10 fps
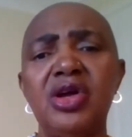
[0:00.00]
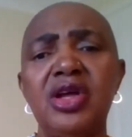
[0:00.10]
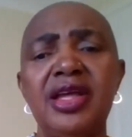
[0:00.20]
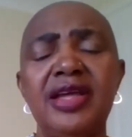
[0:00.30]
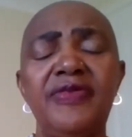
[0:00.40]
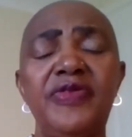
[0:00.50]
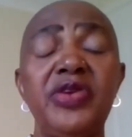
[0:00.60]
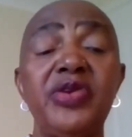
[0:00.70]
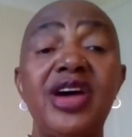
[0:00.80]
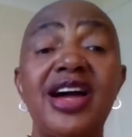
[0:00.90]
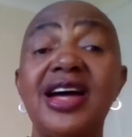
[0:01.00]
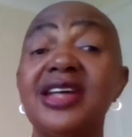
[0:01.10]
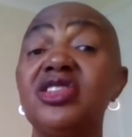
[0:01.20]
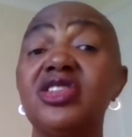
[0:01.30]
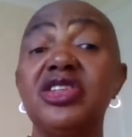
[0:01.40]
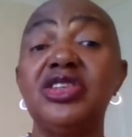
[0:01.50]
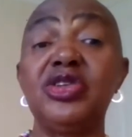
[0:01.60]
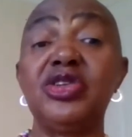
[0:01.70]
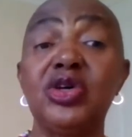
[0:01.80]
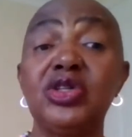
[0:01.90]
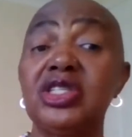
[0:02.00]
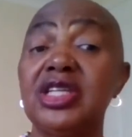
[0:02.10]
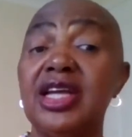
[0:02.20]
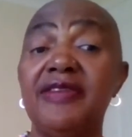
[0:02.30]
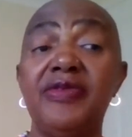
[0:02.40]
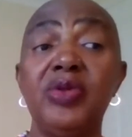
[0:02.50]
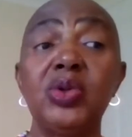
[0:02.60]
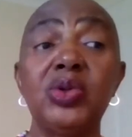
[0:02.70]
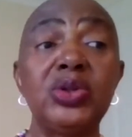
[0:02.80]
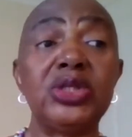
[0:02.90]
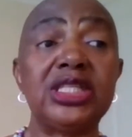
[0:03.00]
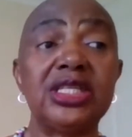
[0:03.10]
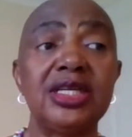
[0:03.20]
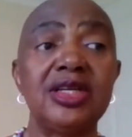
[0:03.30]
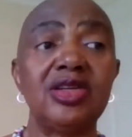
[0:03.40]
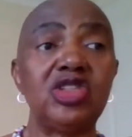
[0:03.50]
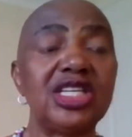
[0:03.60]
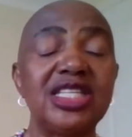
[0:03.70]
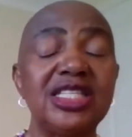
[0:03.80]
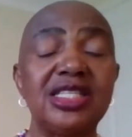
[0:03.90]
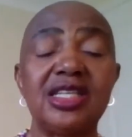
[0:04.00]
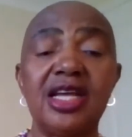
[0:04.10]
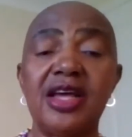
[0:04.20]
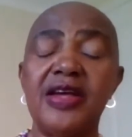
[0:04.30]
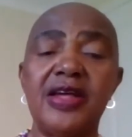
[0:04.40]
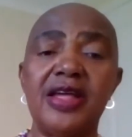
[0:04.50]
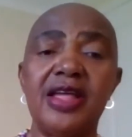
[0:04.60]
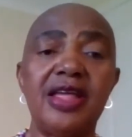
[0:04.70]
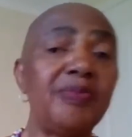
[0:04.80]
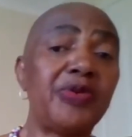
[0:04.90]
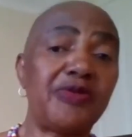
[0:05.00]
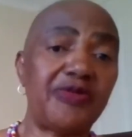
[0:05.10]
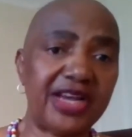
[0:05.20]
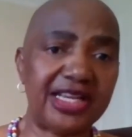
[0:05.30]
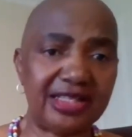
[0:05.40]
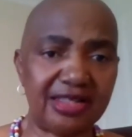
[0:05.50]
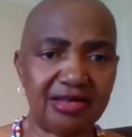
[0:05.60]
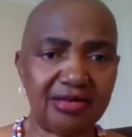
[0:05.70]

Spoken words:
If in your country you don't have those, just improvise.